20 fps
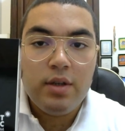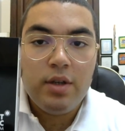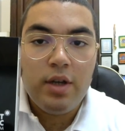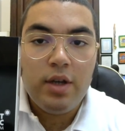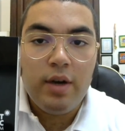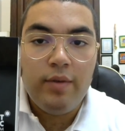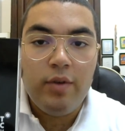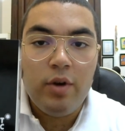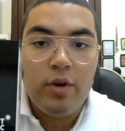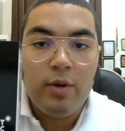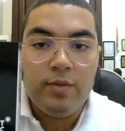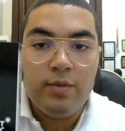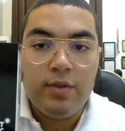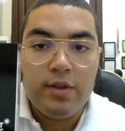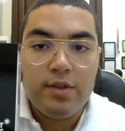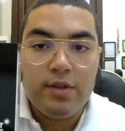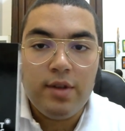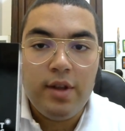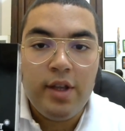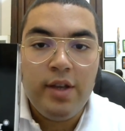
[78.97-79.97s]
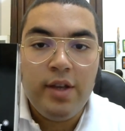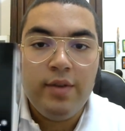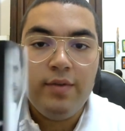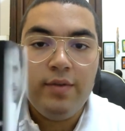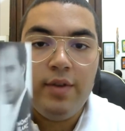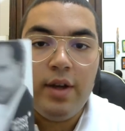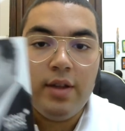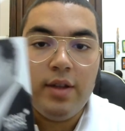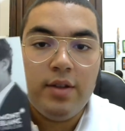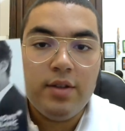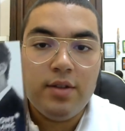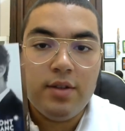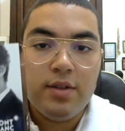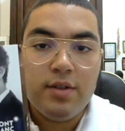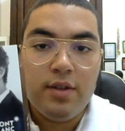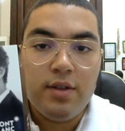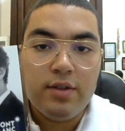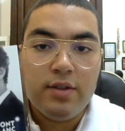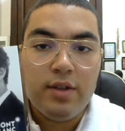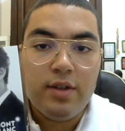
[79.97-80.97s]
cover of the sleeve, and this is
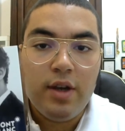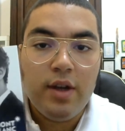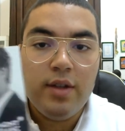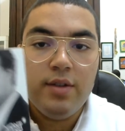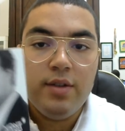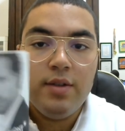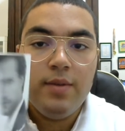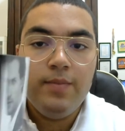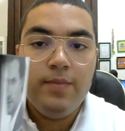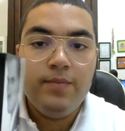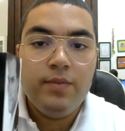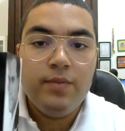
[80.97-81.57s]
the side.